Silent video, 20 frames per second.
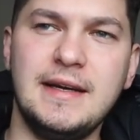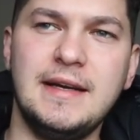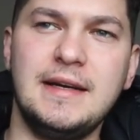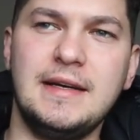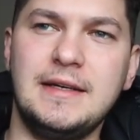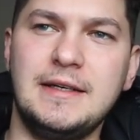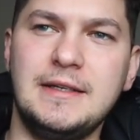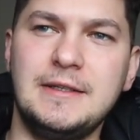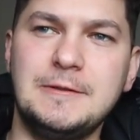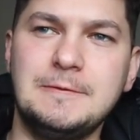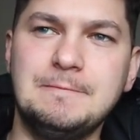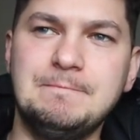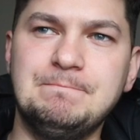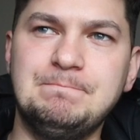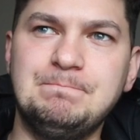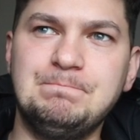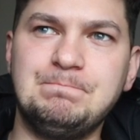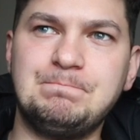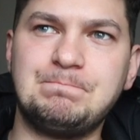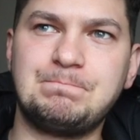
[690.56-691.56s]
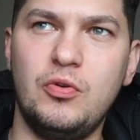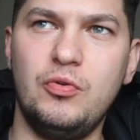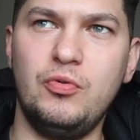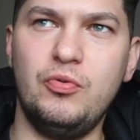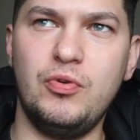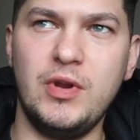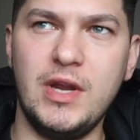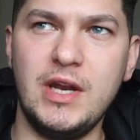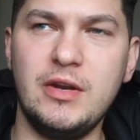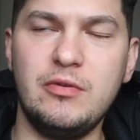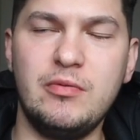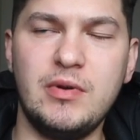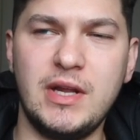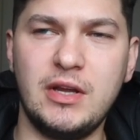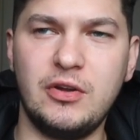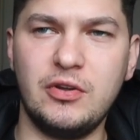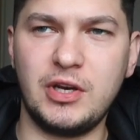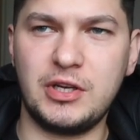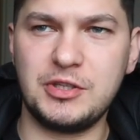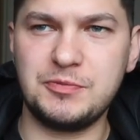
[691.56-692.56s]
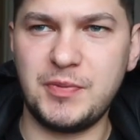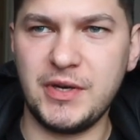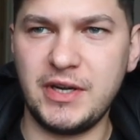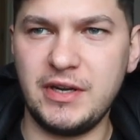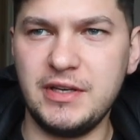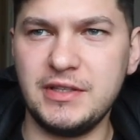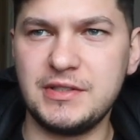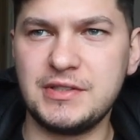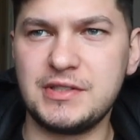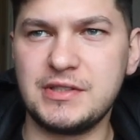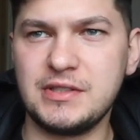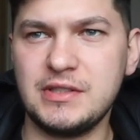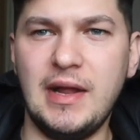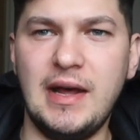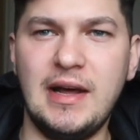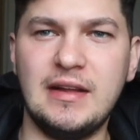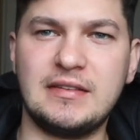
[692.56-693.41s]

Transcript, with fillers: Um, really, really good experience.